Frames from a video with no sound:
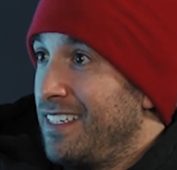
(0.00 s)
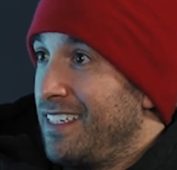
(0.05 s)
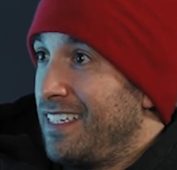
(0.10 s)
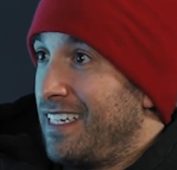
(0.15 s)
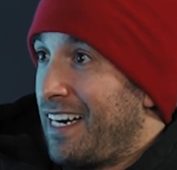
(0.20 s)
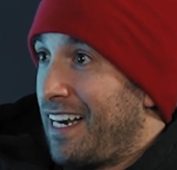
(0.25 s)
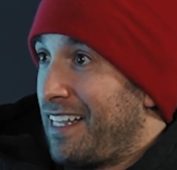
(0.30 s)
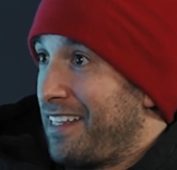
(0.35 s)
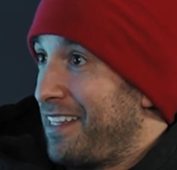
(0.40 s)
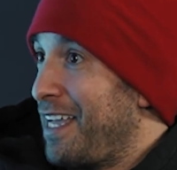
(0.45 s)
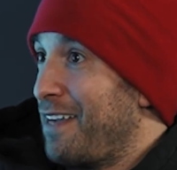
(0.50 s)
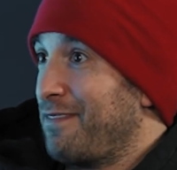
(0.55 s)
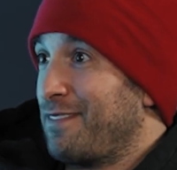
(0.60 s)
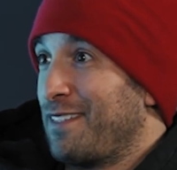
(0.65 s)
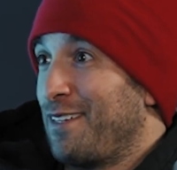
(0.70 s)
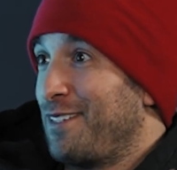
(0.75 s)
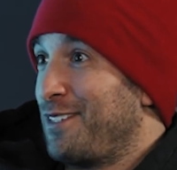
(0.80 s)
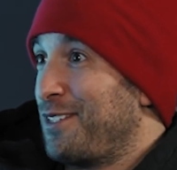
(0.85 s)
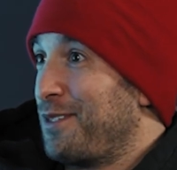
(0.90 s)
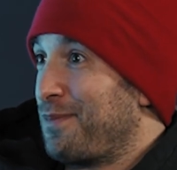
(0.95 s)
And I left
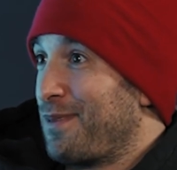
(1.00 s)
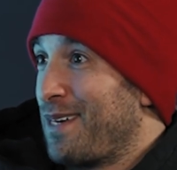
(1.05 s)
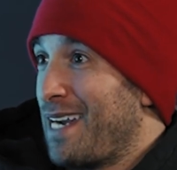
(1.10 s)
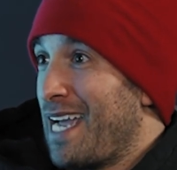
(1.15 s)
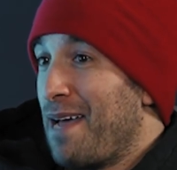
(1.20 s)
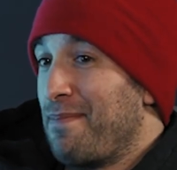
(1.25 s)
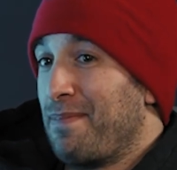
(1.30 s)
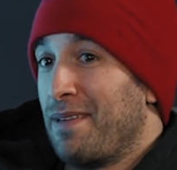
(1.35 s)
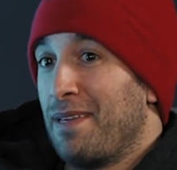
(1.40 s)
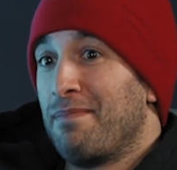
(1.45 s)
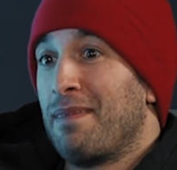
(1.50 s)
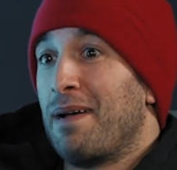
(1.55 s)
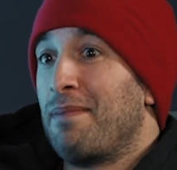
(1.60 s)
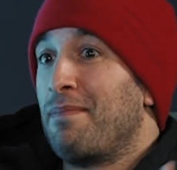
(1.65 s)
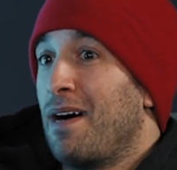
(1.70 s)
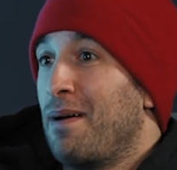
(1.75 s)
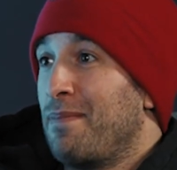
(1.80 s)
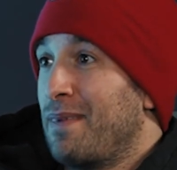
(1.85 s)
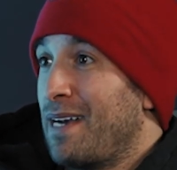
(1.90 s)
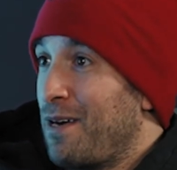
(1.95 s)
and I was super happy. My
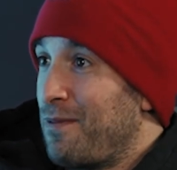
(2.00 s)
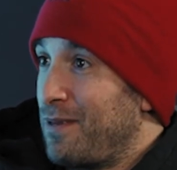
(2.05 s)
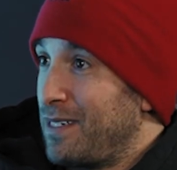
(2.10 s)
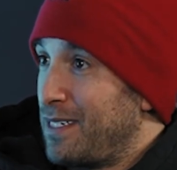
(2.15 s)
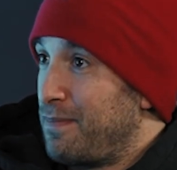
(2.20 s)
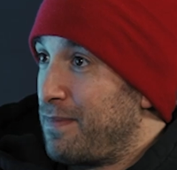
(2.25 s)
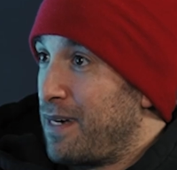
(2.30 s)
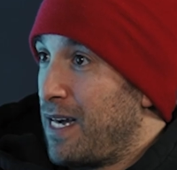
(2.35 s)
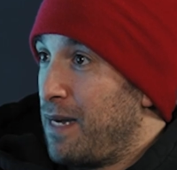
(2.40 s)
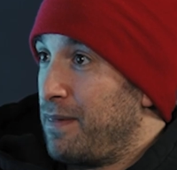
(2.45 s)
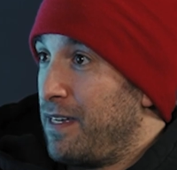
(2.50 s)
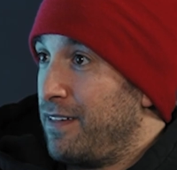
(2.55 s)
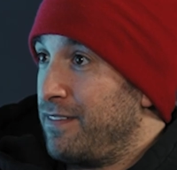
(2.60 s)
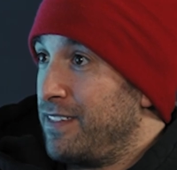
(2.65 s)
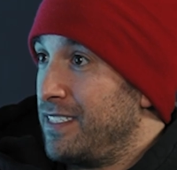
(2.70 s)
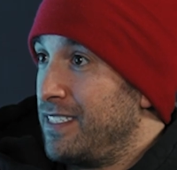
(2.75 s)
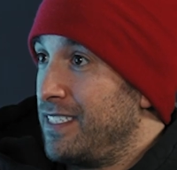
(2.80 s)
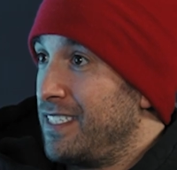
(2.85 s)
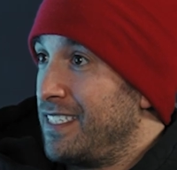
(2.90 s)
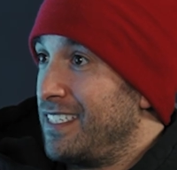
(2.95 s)
mom and I went to Bob
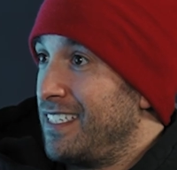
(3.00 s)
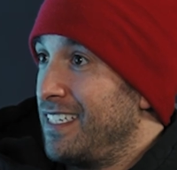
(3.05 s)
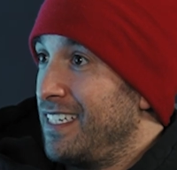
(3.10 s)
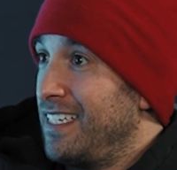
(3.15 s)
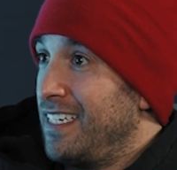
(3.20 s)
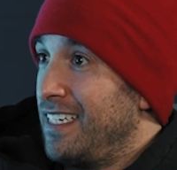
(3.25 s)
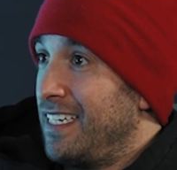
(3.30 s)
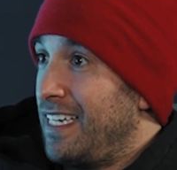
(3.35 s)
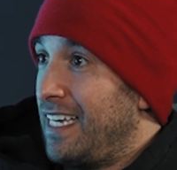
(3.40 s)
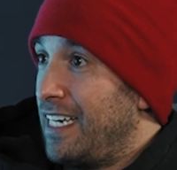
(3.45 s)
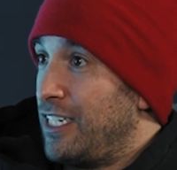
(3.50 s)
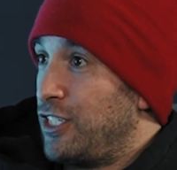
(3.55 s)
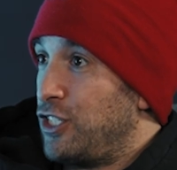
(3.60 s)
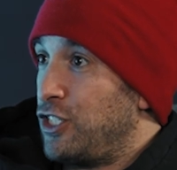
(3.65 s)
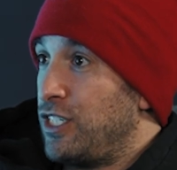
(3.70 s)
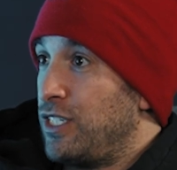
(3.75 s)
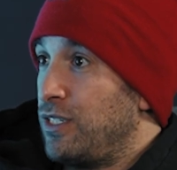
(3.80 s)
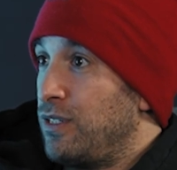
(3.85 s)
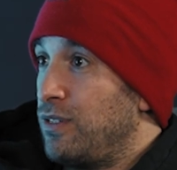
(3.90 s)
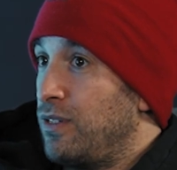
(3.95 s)
Evans, and
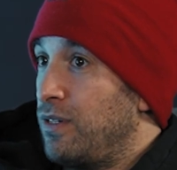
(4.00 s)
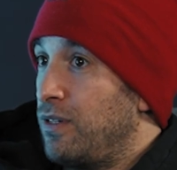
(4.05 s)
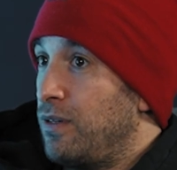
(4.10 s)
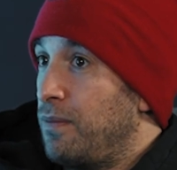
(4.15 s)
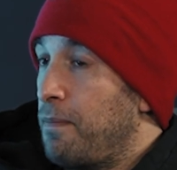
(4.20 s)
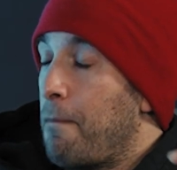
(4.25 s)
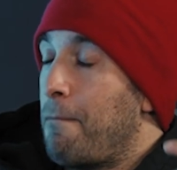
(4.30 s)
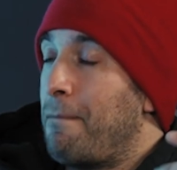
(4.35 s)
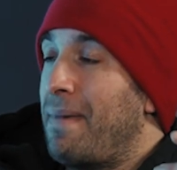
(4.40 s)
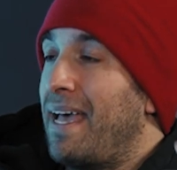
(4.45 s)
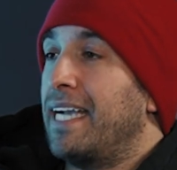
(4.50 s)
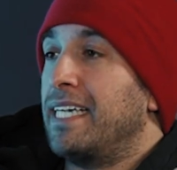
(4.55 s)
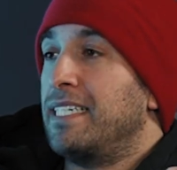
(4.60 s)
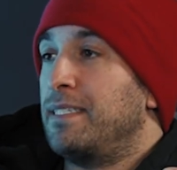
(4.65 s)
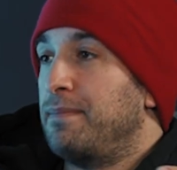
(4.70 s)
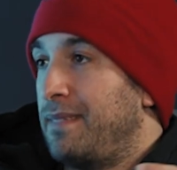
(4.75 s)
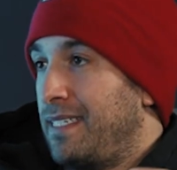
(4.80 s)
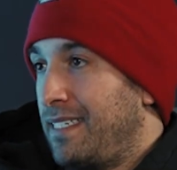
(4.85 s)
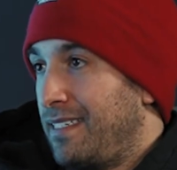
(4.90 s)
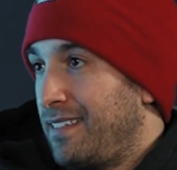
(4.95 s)
she begged
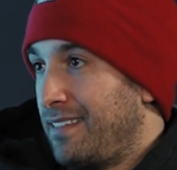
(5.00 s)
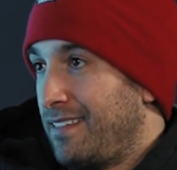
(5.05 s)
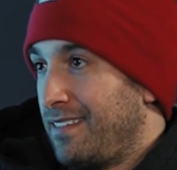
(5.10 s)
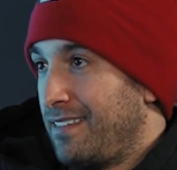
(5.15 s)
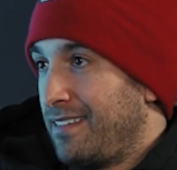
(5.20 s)
me